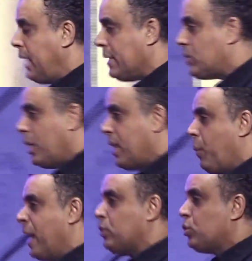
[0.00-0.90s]
That's not the
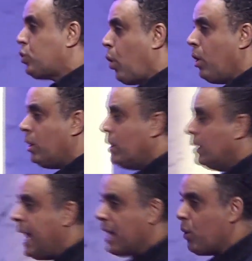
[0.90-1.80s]
way to show
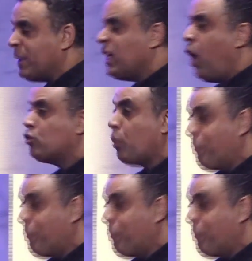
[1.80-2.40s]
the anointing or to